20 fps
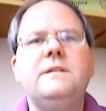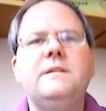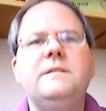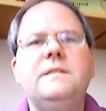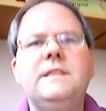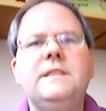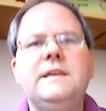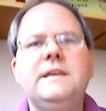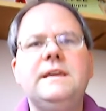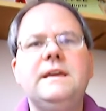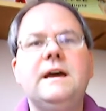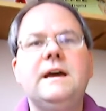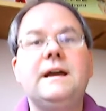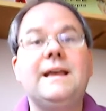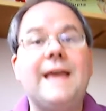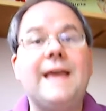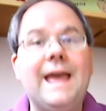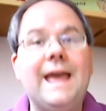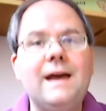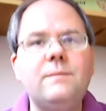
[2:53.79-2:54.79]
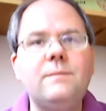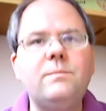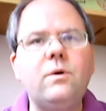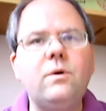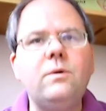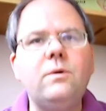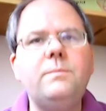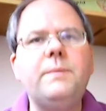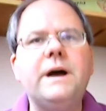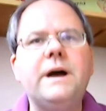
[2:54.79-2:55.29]
The
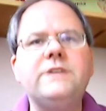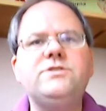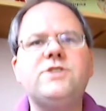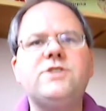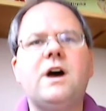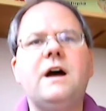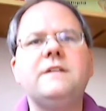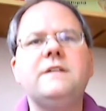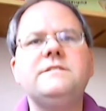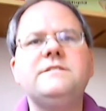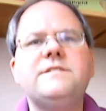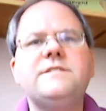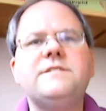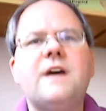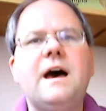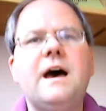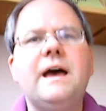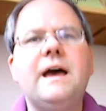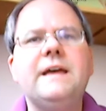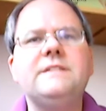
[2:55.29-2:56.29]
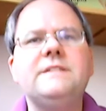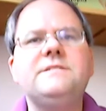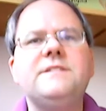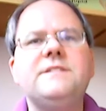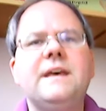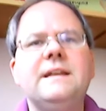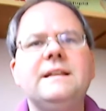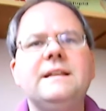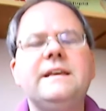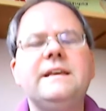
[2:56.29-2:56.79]
Gamble by John Sides
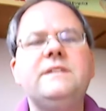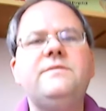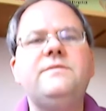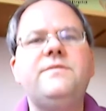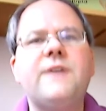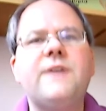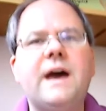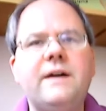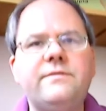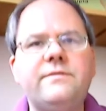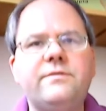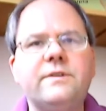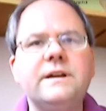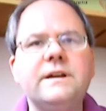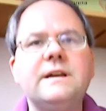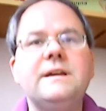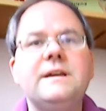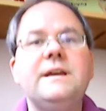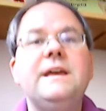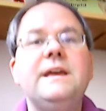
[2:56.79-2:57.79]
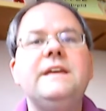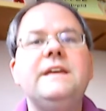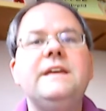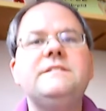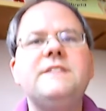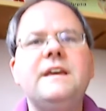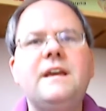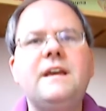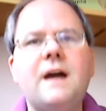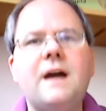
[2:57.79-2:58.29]
and Lynn Vavrick, is
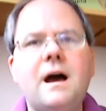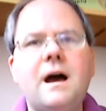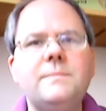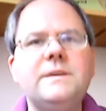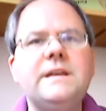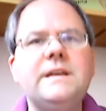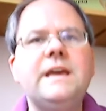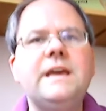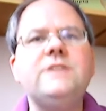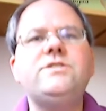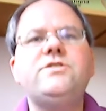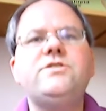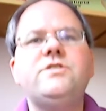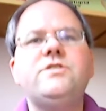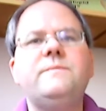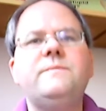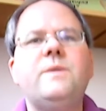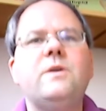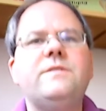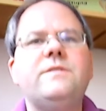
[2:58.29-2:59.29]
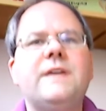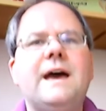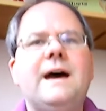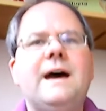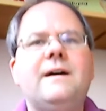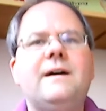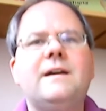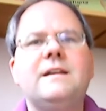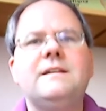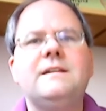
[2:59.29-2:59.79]
a combination of both
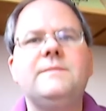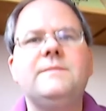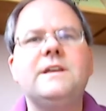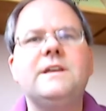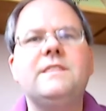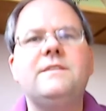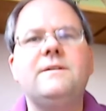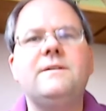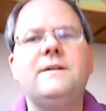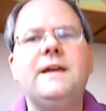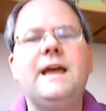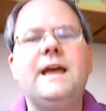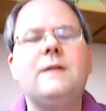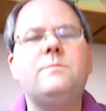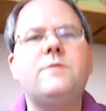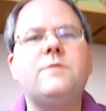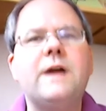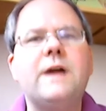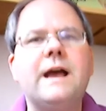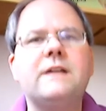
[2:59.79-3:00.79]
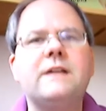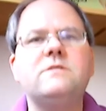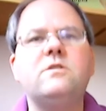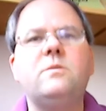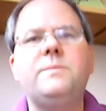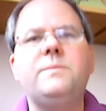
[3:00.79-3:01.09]
academic theory and practical